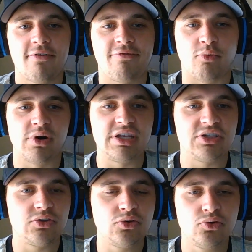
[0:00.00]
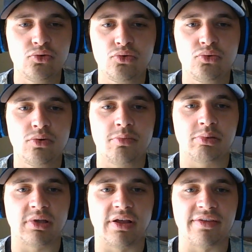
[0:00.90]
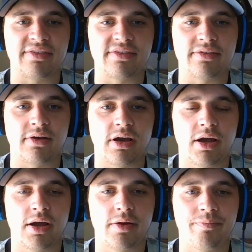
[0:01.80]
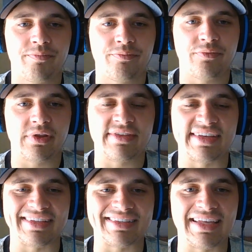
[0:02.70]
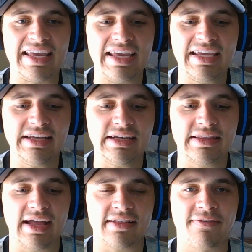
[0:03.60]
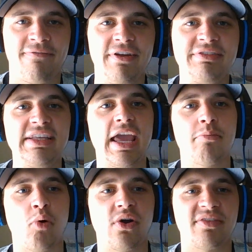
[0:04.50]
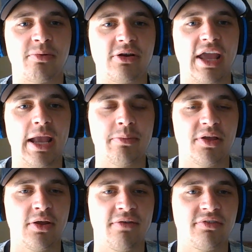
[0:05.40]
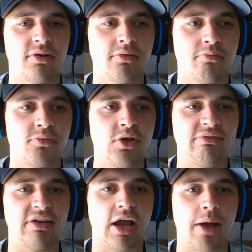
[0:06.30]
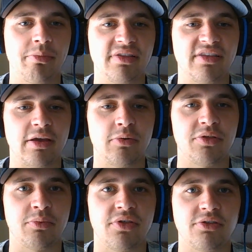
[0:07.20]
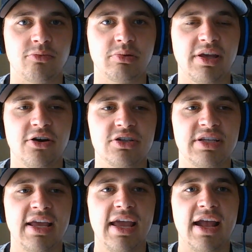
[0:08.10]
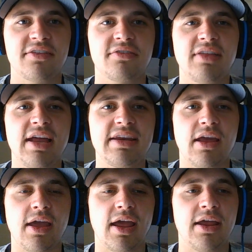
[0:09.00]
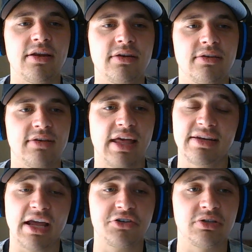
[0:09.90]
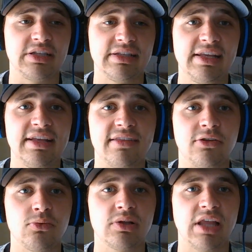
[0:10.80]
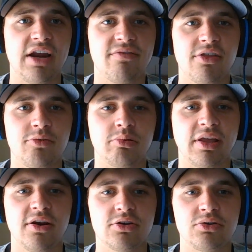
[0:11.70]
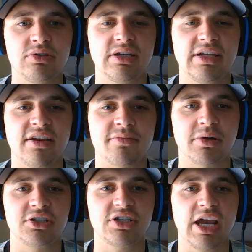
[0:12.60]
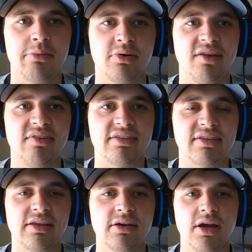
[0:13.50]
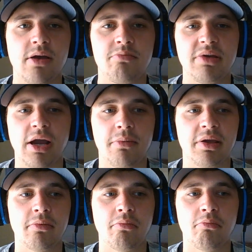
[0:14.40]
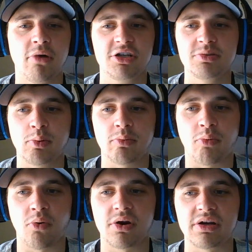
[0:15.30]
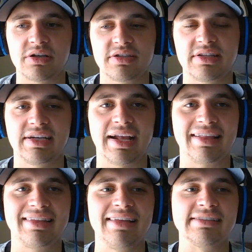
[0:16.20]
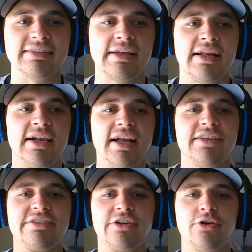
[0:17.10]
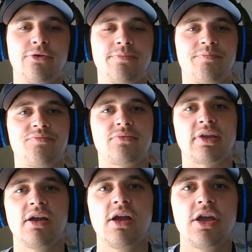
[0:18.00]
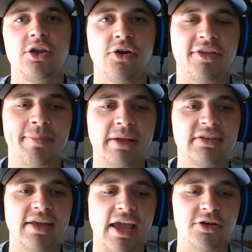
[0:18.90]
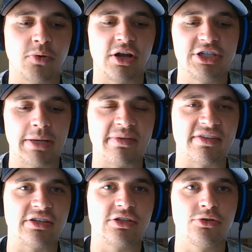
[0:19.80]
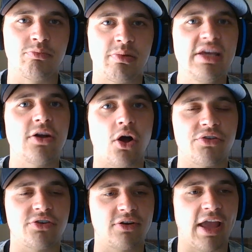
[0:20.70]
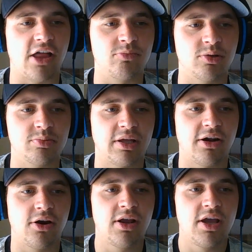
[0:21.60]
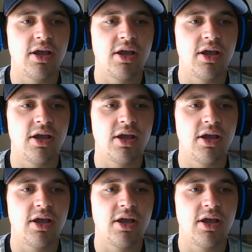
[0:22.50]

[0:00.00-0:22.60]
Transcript: 42 plus 16, that's 58 points per game that you have to compensate with other players. And so that naturally leads to a lot of other players who didn't get as much shine previously becoming much more important the next season. And so you're expecting Antawn Jamison to be an all-star caliber player.